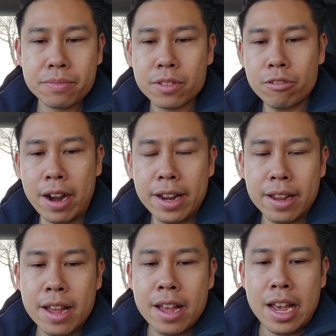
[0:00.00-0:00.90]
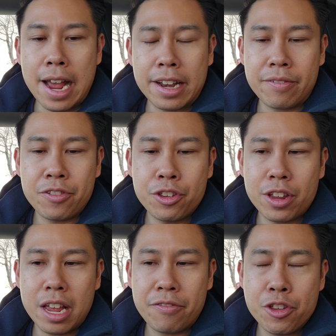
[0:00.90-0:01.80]
right? And
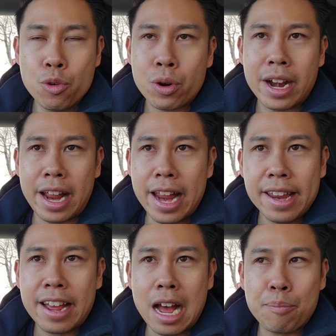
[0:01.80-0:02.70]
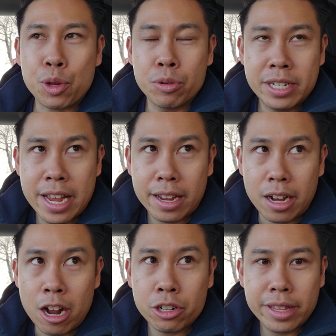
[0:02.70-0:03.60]
if you were at an 8 cap, you would take
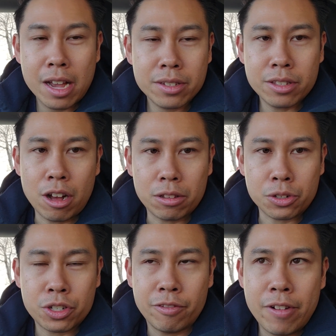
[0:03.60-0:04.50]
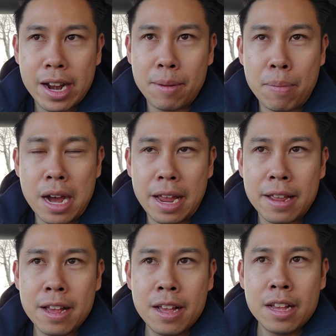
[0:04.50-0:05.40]
$100,000 divided by
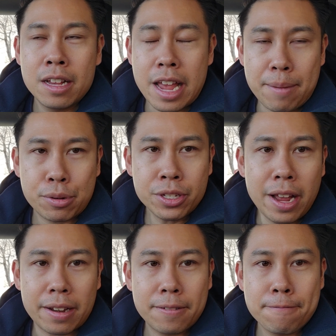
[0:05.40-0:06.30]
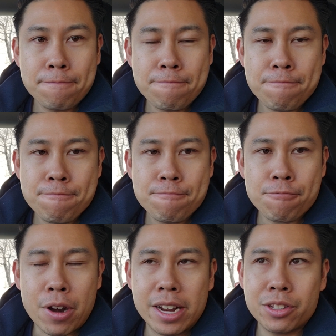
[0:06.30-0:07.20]
8%,
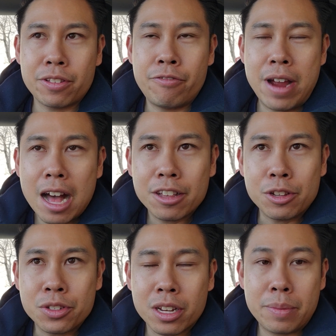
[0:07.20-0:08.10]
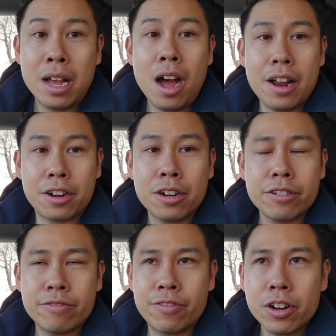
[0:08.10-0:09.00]
right? So the value is going to be higher
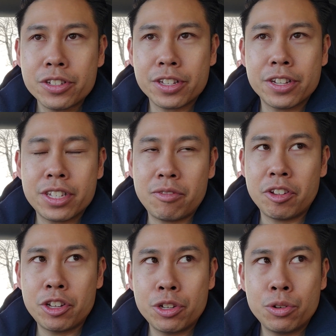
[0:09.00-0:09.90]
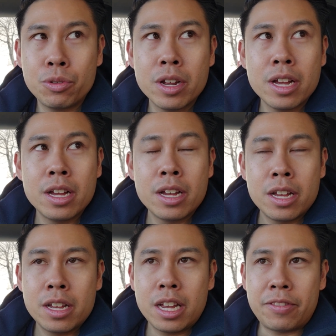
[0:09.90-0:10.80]
versus
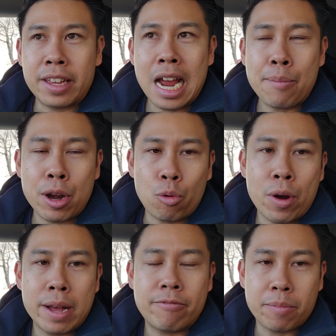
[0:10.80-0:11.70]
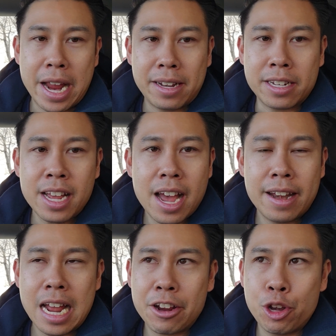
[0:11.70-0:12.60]
if the cap rate went up from 8 to 10,
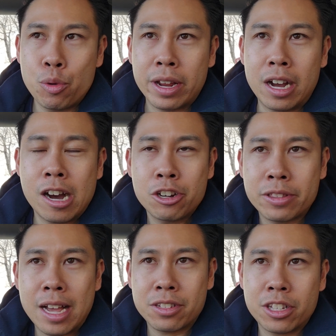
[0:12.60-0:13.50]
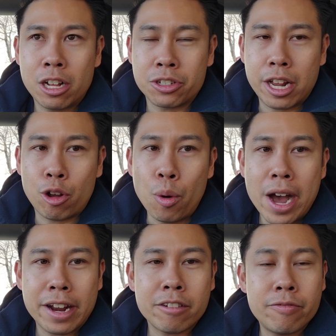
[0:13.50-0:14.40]
now you're doing $100,000
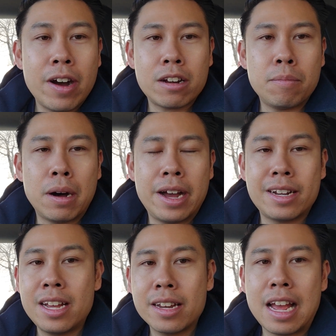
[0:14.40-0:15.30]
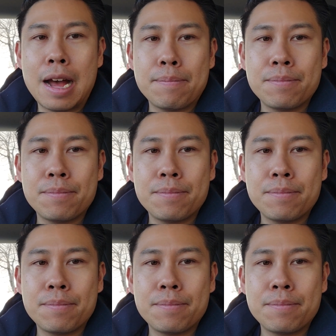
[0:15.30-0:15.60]
NOI divided by a 10 cap,